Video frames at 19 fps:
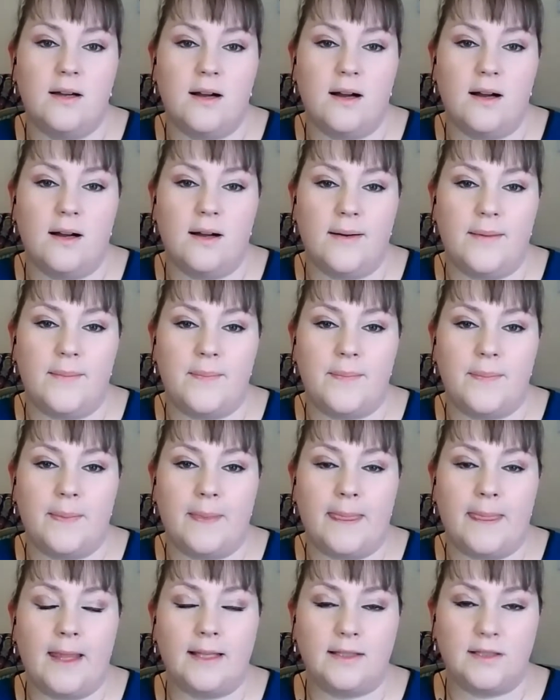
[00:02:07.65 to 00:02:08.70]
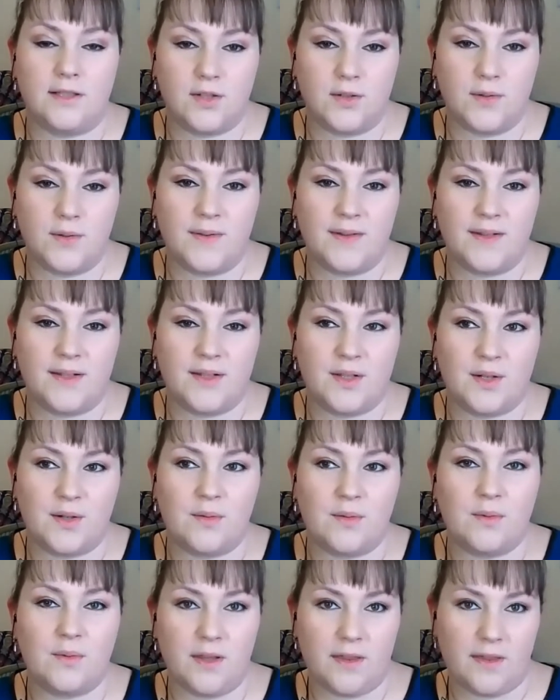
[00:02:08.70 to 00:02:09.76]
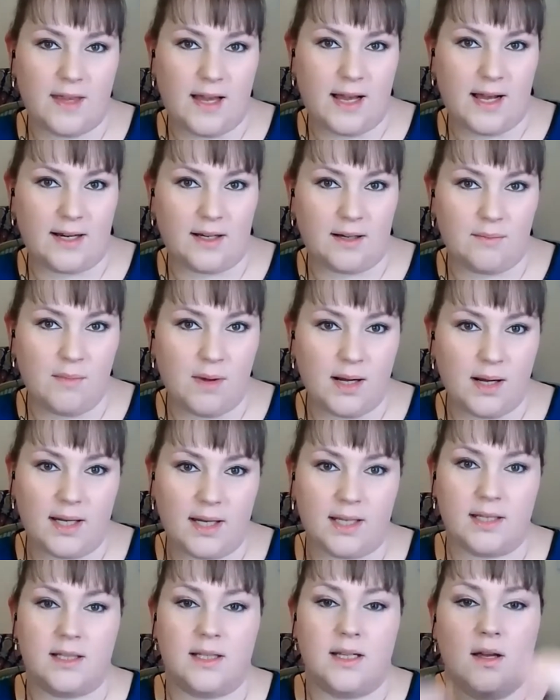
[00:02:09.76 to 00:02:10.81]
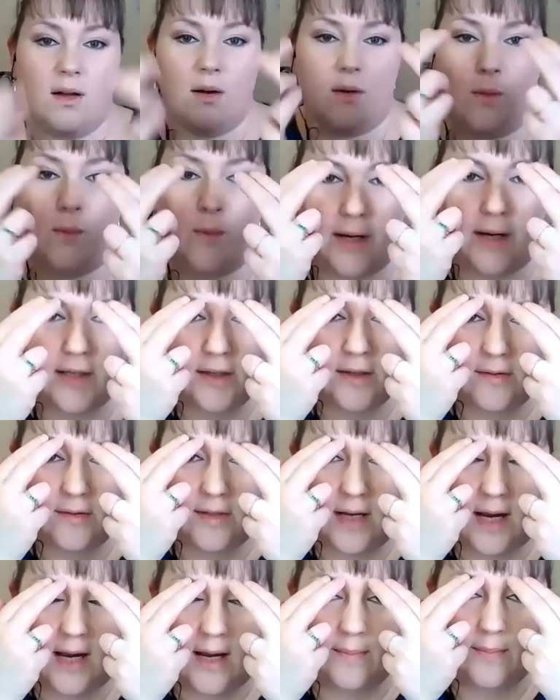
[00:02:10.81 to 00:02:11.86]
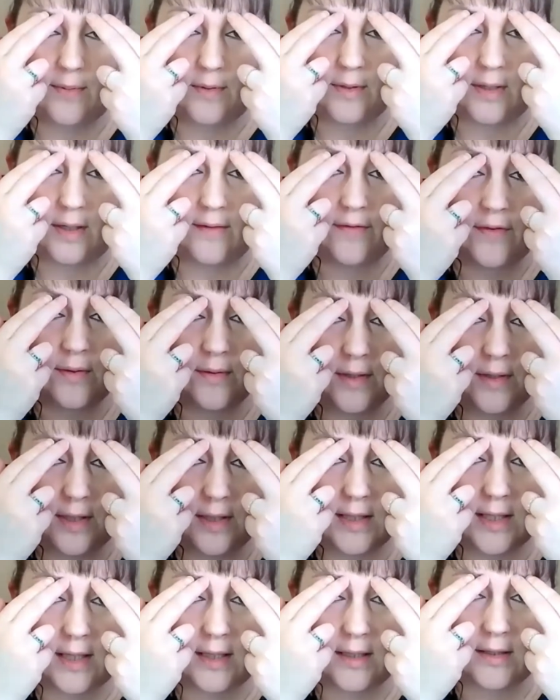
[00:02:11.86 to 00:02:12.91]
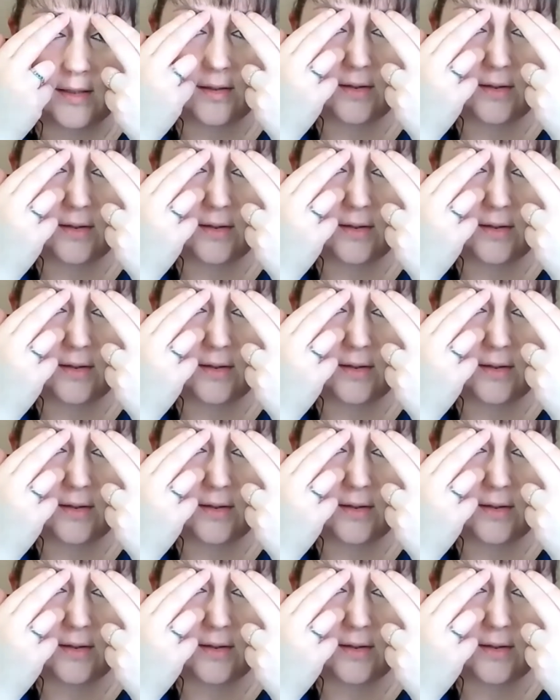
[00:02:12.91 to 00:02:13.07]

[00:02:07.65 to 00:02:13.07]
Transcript: And so with that in mind, when you tap, or if you're deciding to